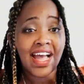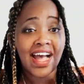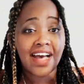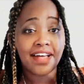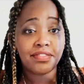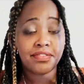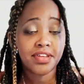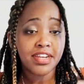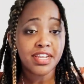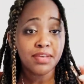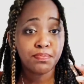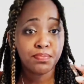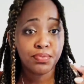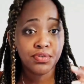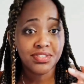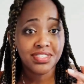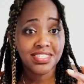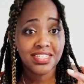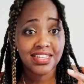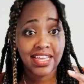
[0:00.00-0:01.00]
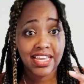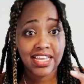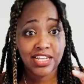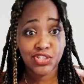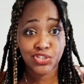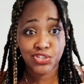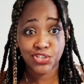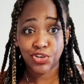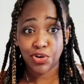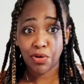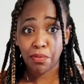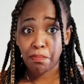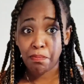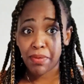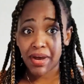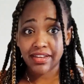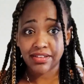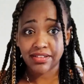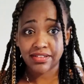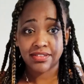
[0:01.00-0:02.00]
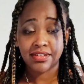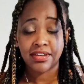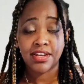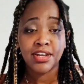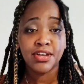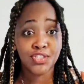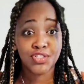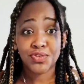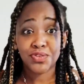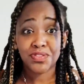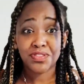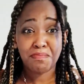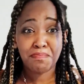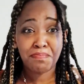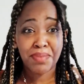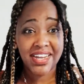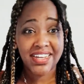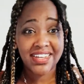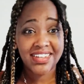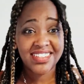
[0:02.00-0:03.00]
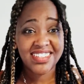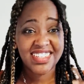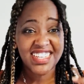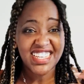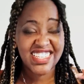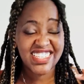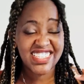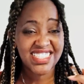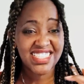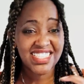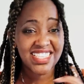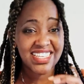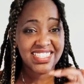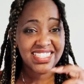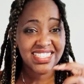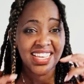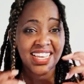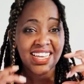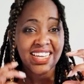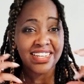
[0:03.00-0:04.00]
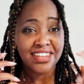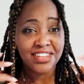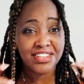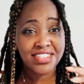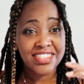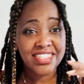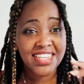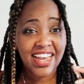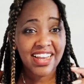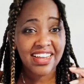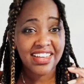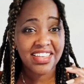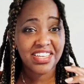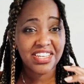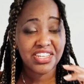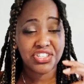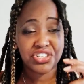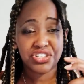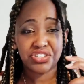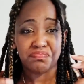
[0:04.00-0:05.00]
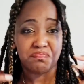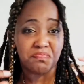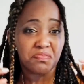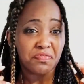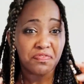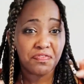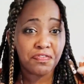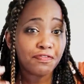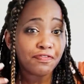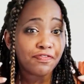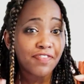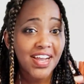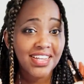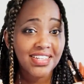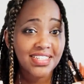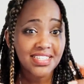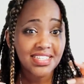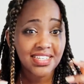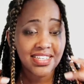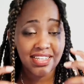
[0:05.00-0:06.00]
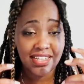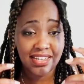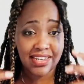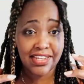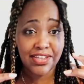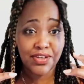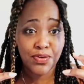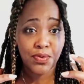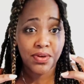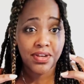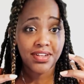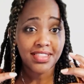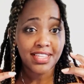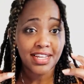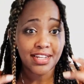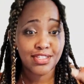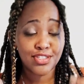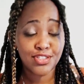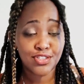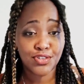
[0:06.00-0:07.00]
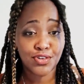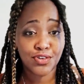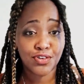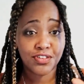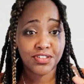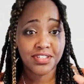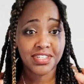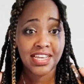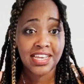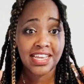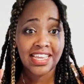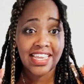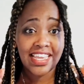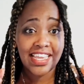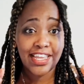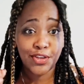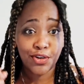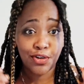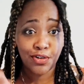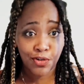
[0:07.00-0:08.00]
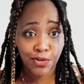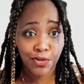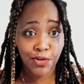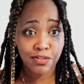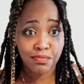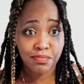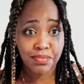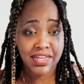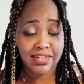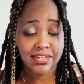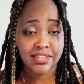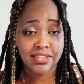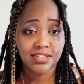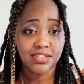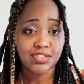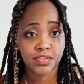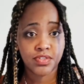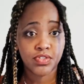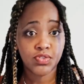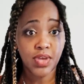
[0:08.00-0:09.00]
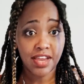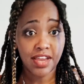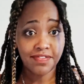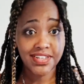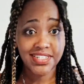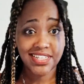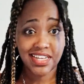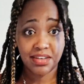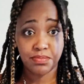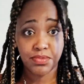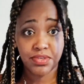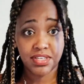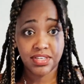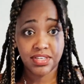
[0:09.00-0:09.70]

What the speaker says: and then it puts it into your bile. So the bile is this darkish, fatty liquid that's stored in your gallbladder. So every time you